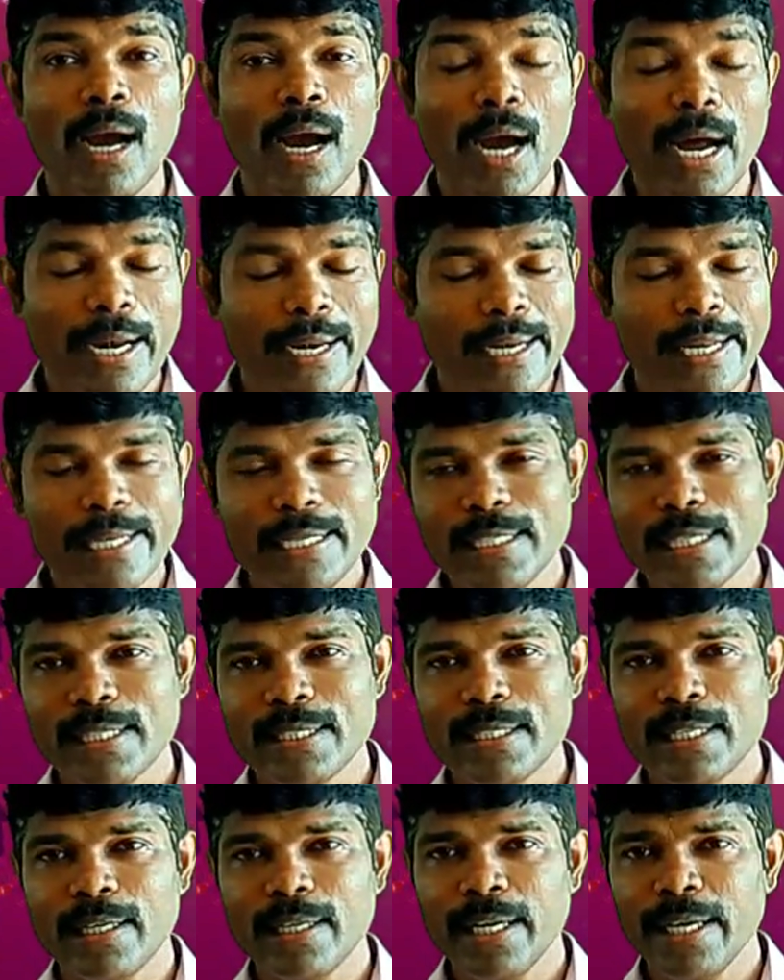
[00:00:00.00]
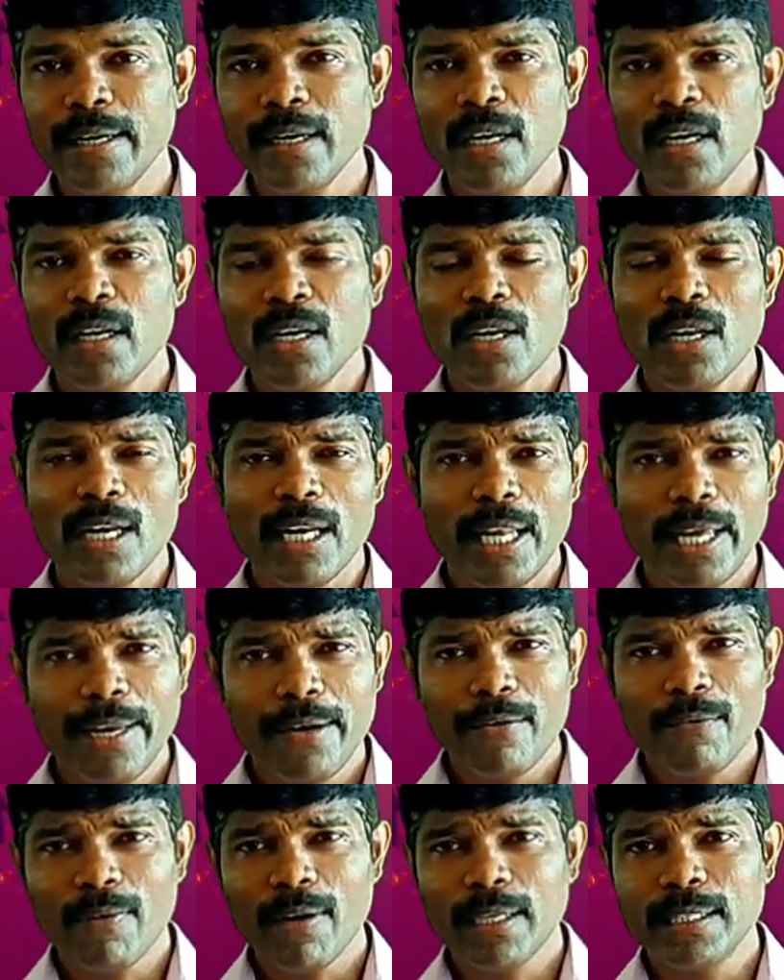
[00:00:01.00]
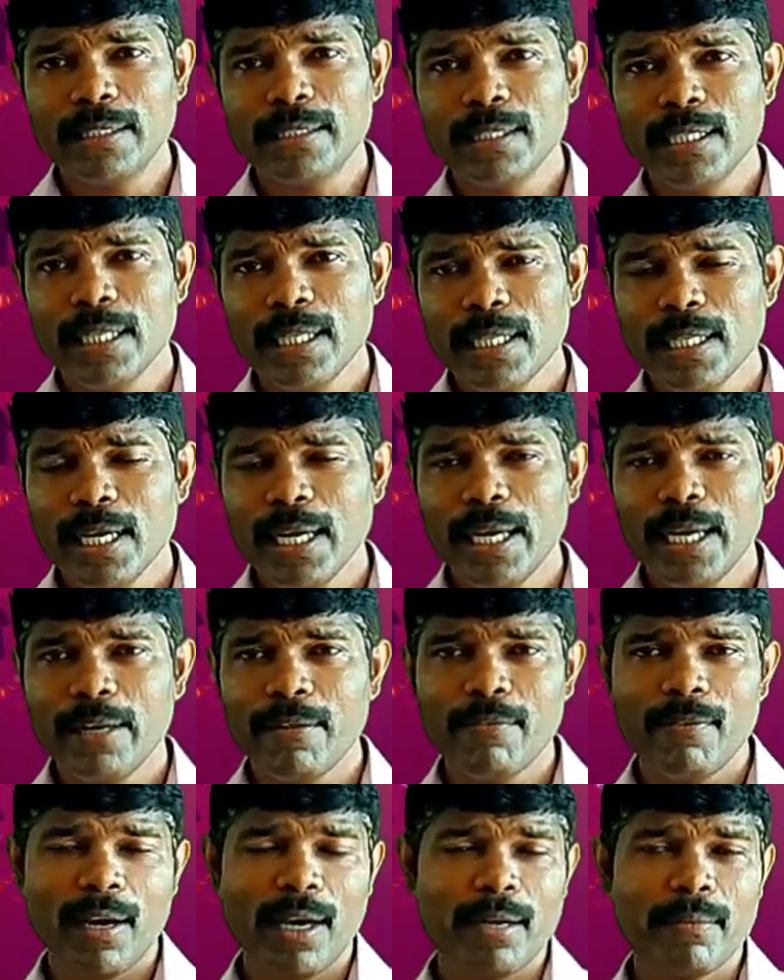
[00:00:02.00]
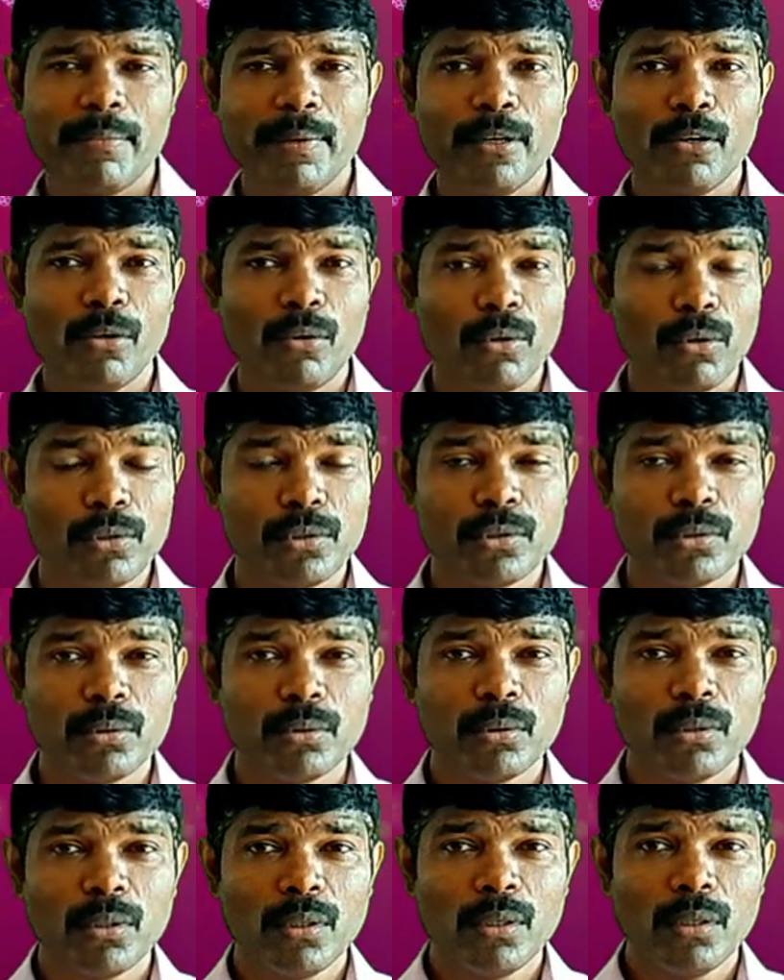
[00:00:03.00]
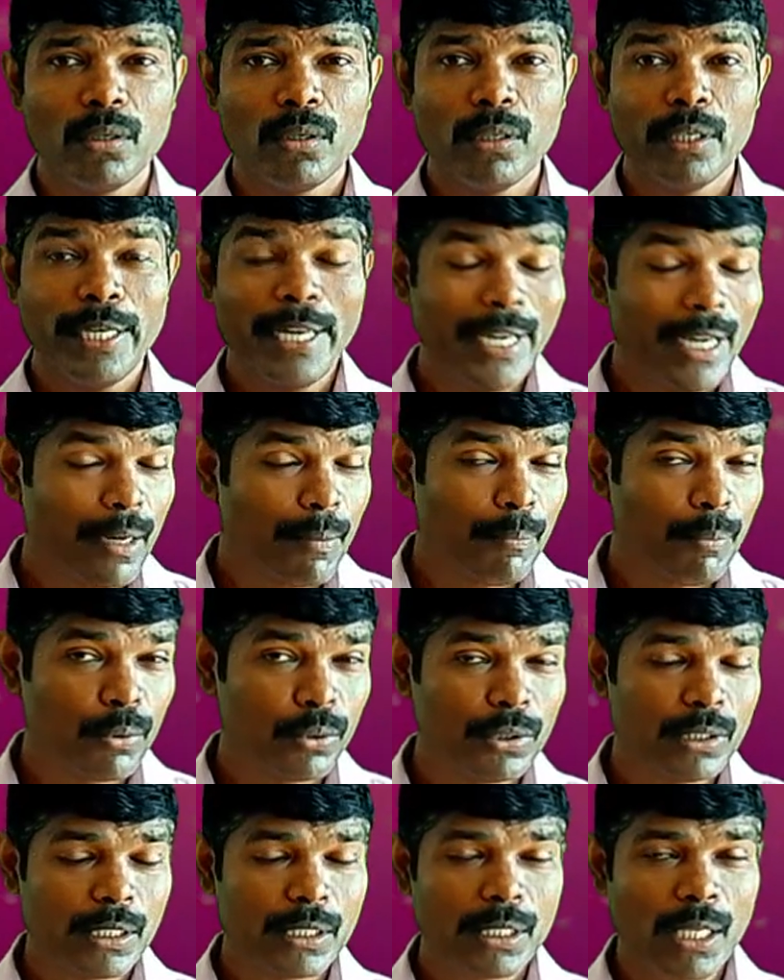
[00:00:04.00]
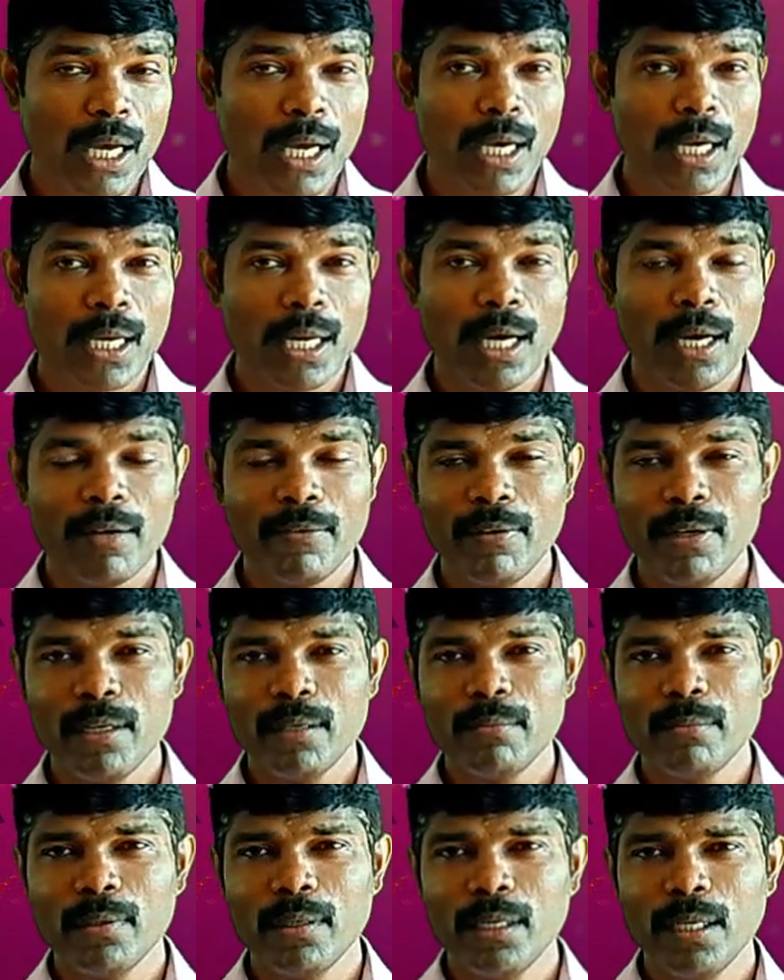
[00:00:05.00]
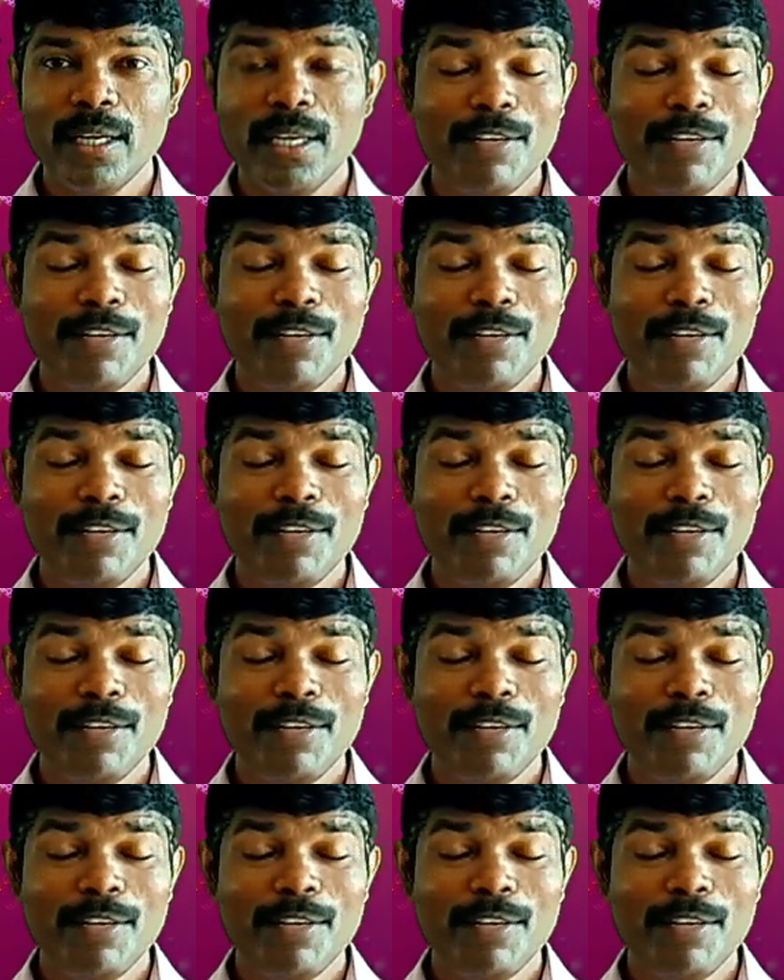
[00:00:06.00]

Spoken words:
undigested, right? Likewise, in the environment also decomposers are available.